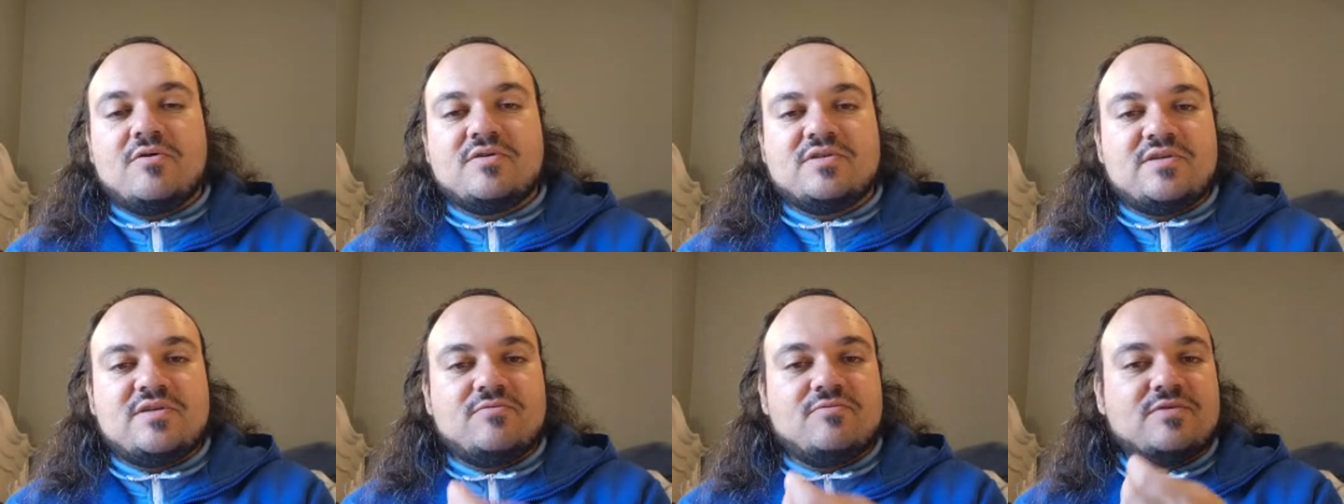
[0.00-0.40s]

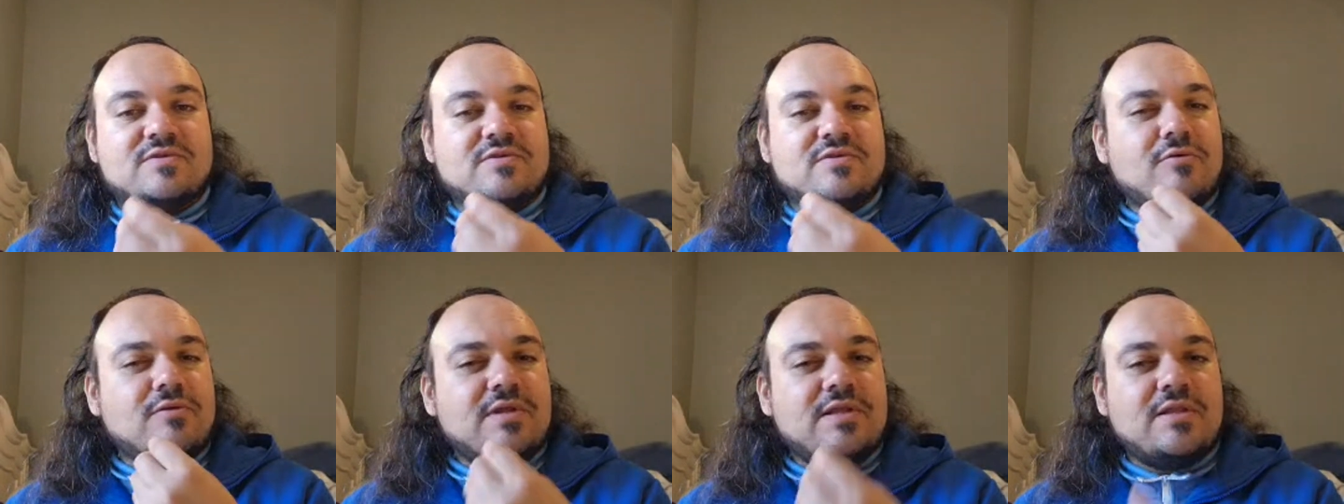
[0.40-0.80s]
he was
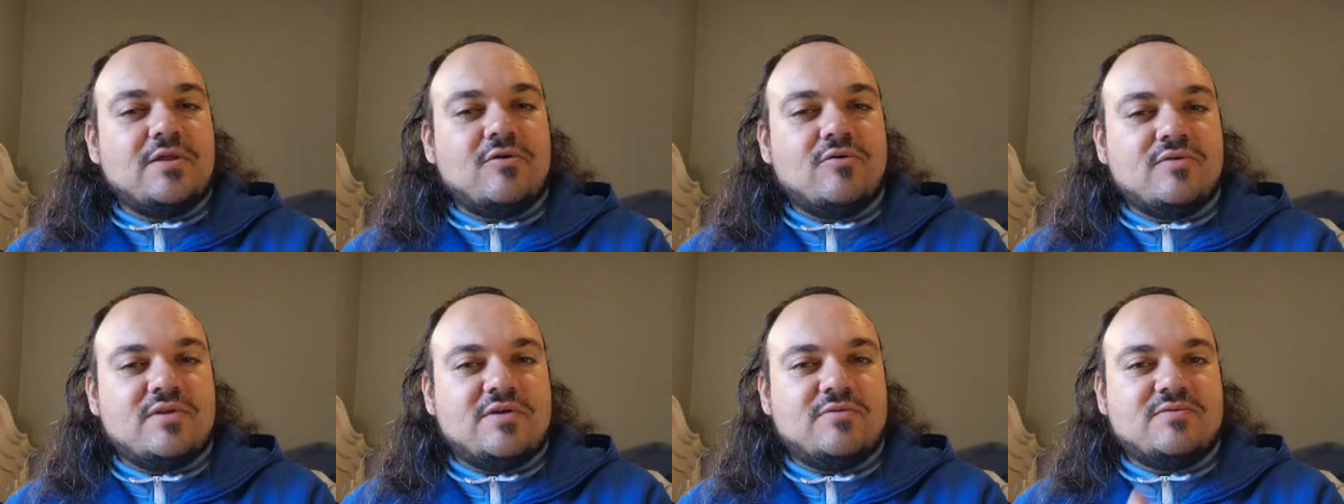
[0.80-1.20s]
all
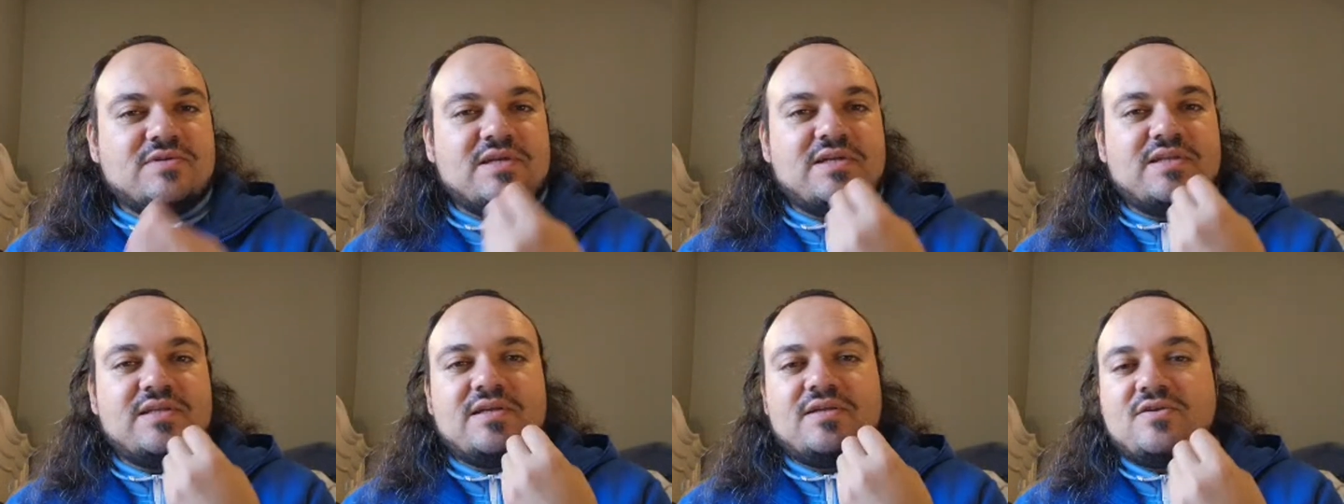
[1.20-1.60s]
alone. He was
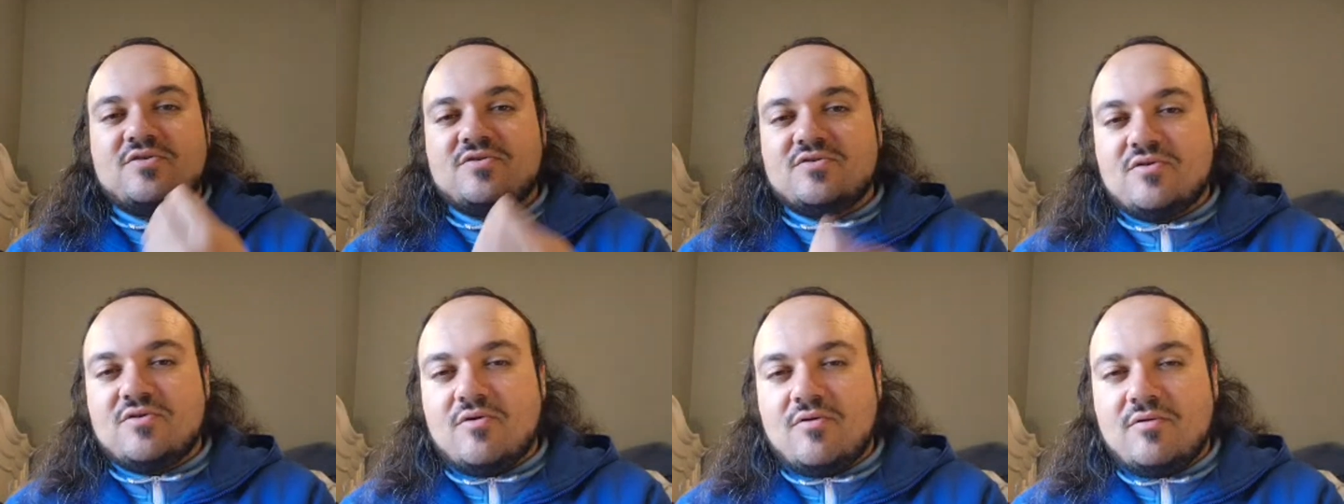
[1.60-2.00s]
18 years
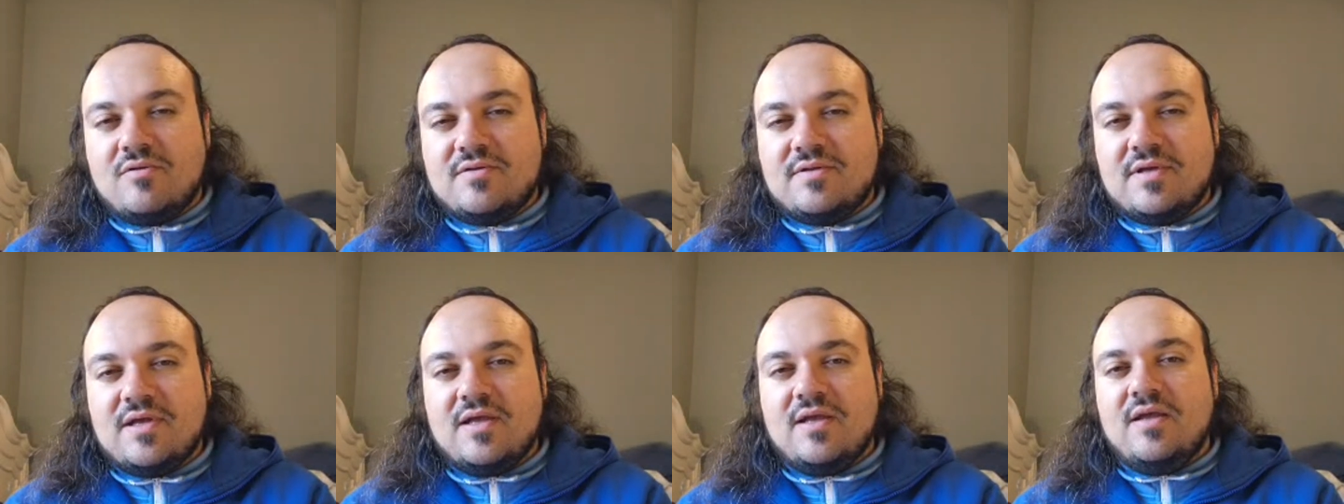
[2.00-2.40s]
old.
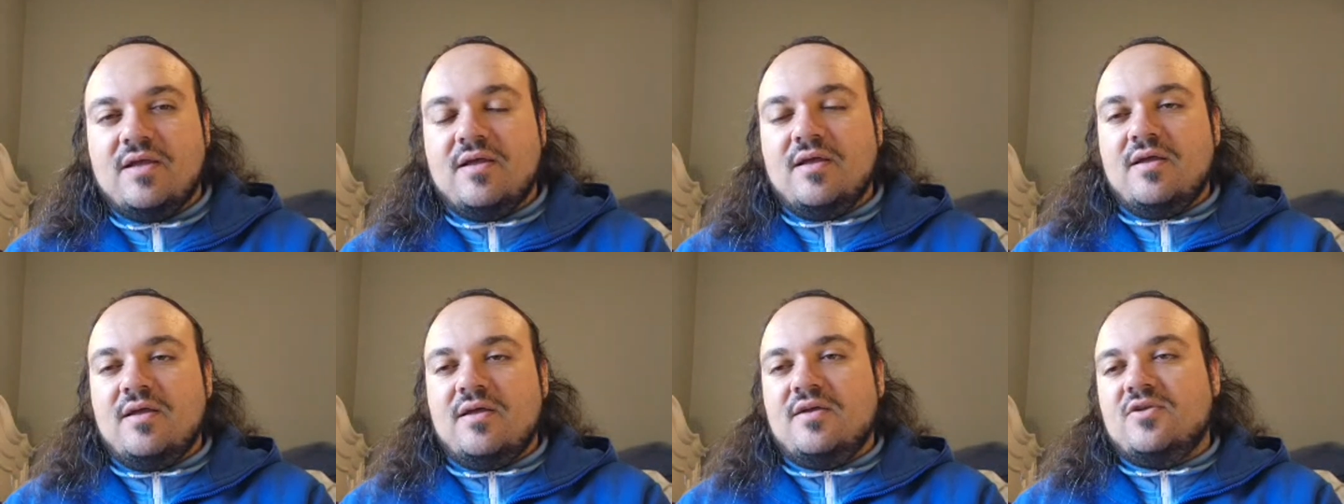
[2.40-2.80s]

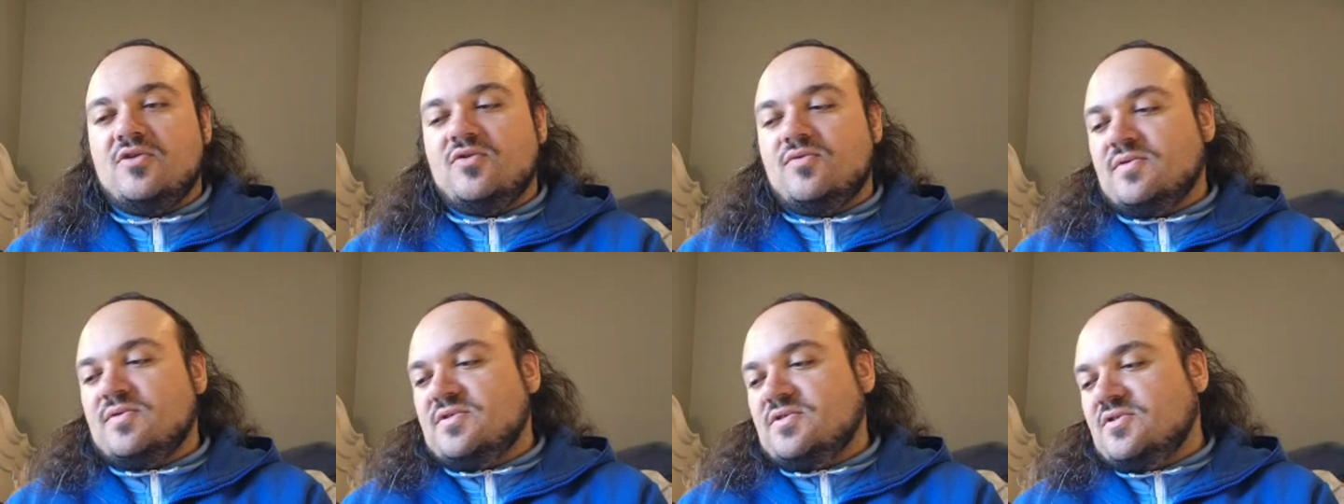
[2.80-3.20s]
It
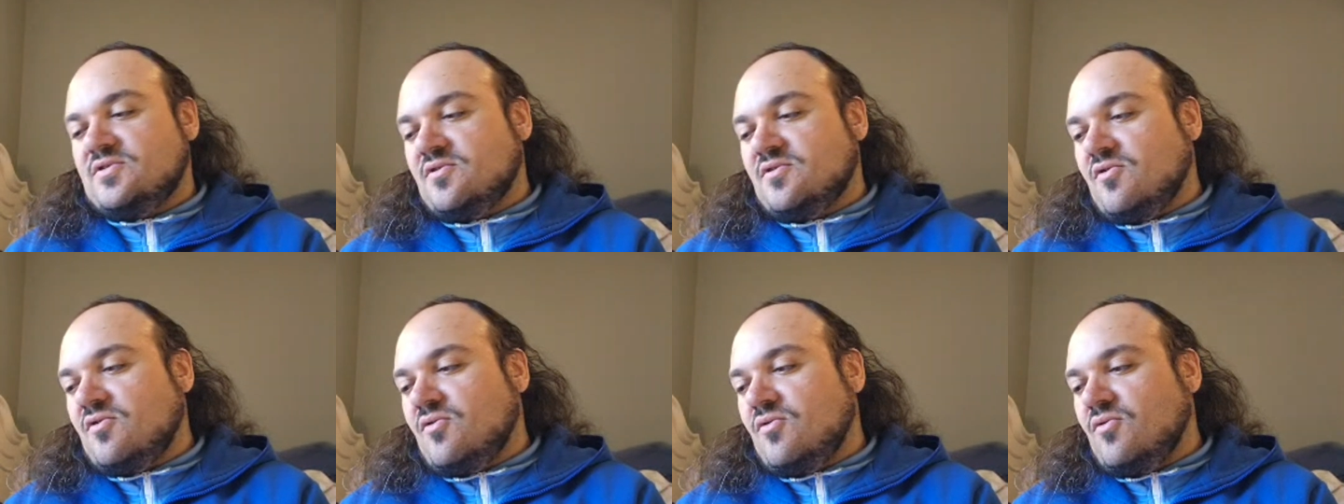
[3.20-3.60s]
was
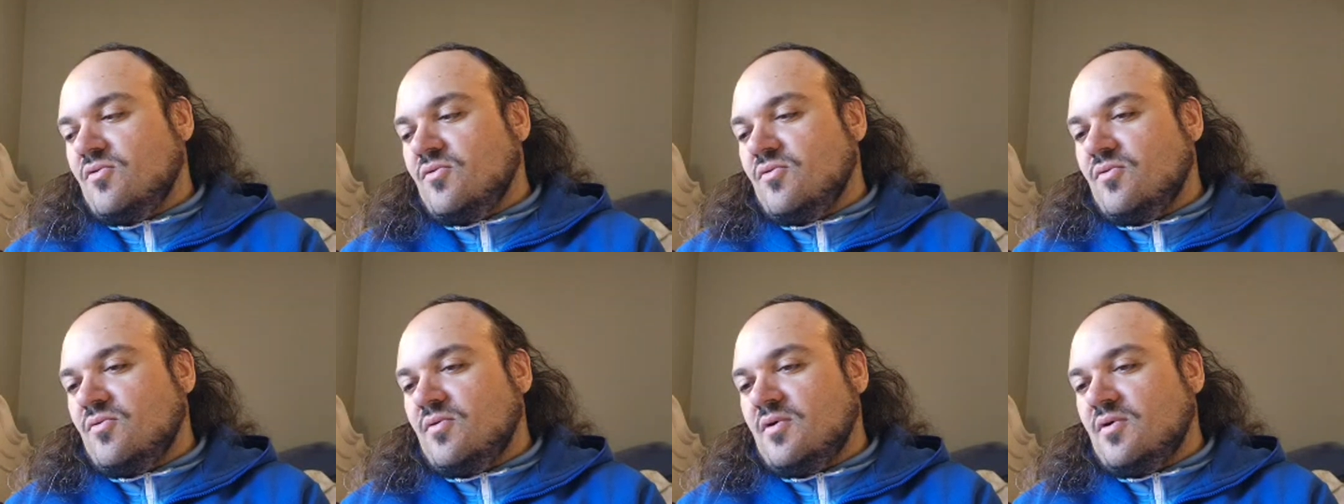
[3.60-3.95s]
so